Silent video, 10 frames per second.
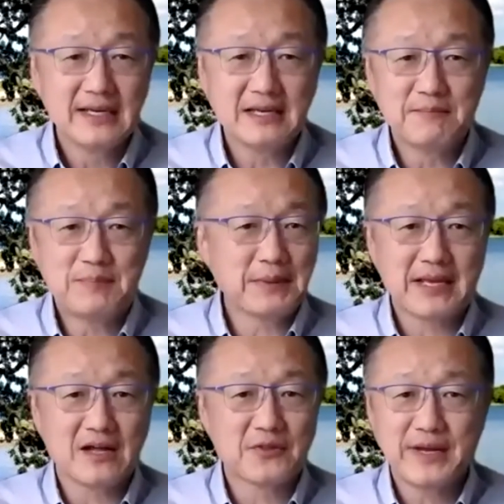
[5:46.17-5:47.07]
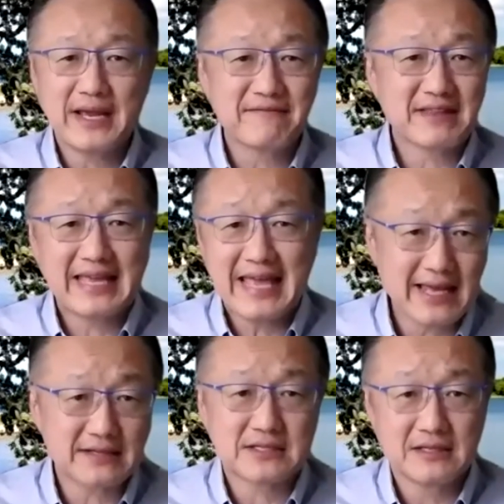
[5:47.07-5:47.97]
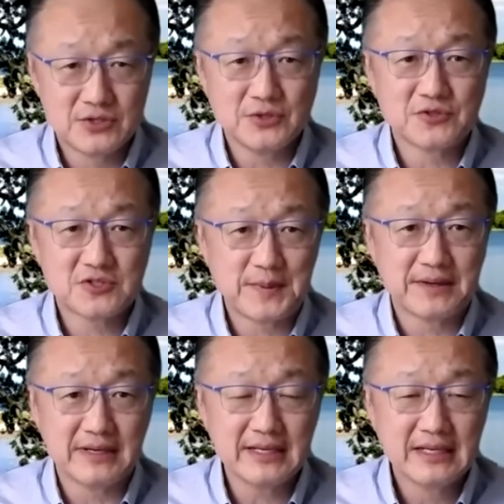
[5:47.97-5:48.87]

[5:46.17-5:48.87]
In public health, we have the can't-do spirit.